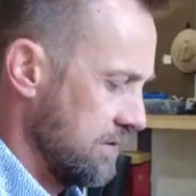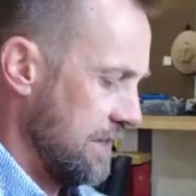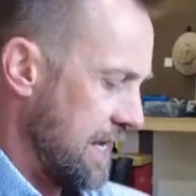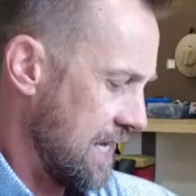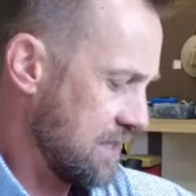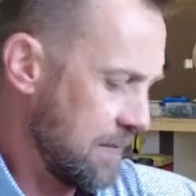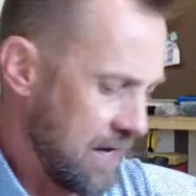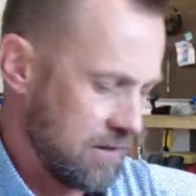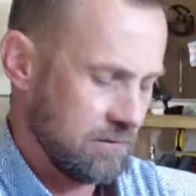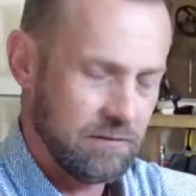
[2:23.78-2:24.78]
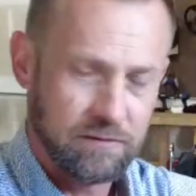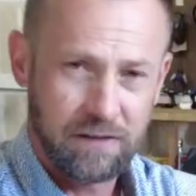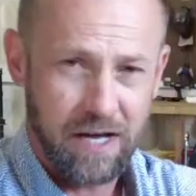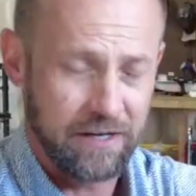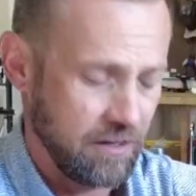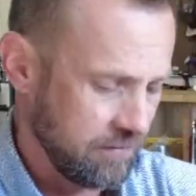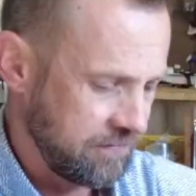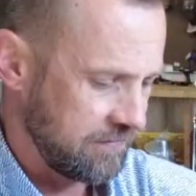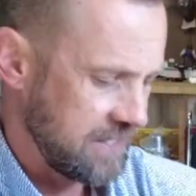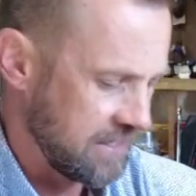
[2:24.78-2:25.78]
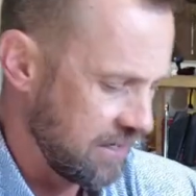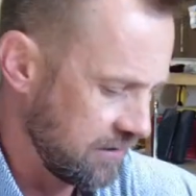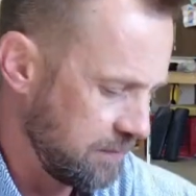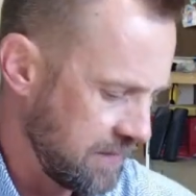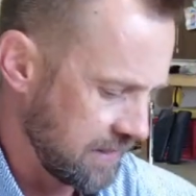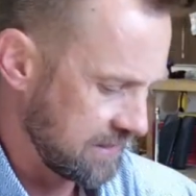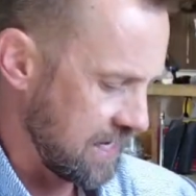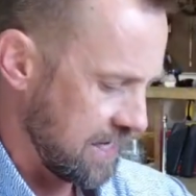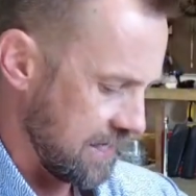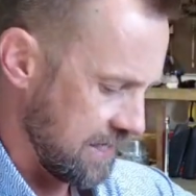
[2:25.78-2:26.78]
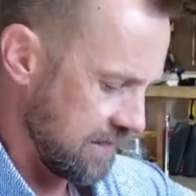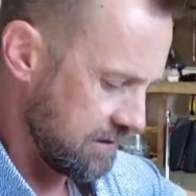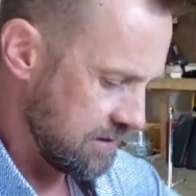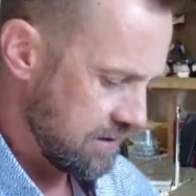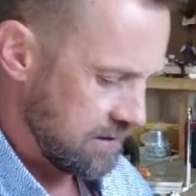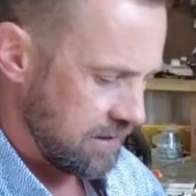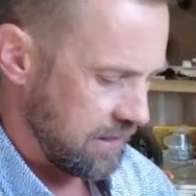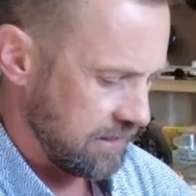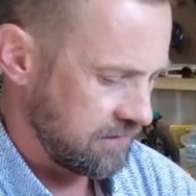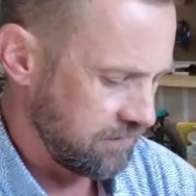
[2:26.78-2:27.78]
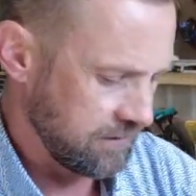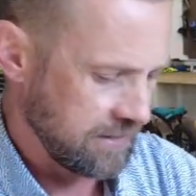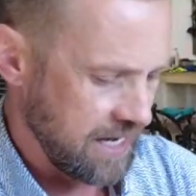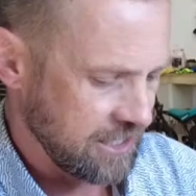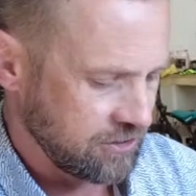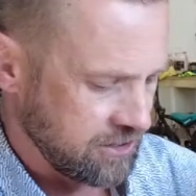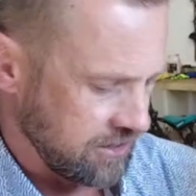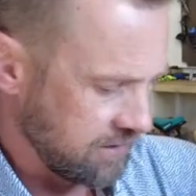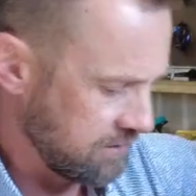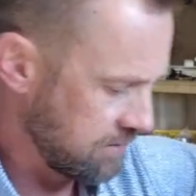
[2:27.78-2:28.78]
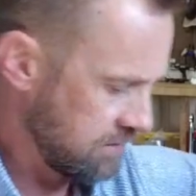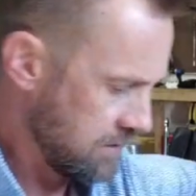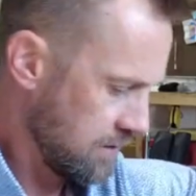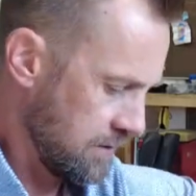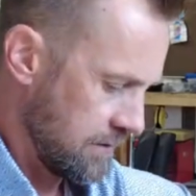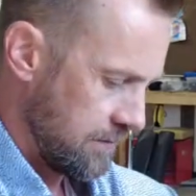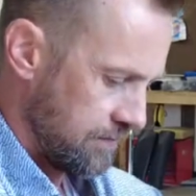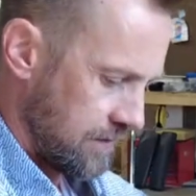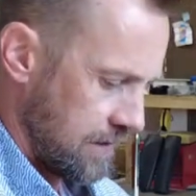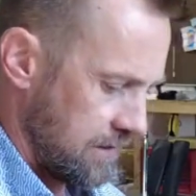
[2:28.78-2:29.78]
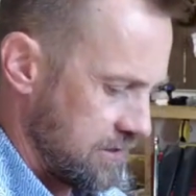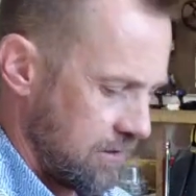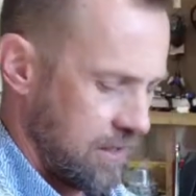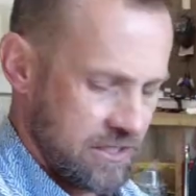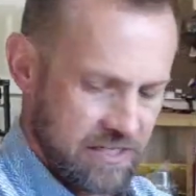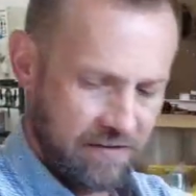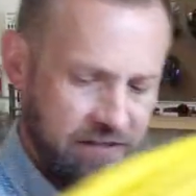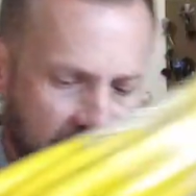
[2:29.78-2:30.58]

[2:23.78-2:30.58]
that has about, I don't know, 1500 PSI in it, and it's full of nitrogen. And so I just have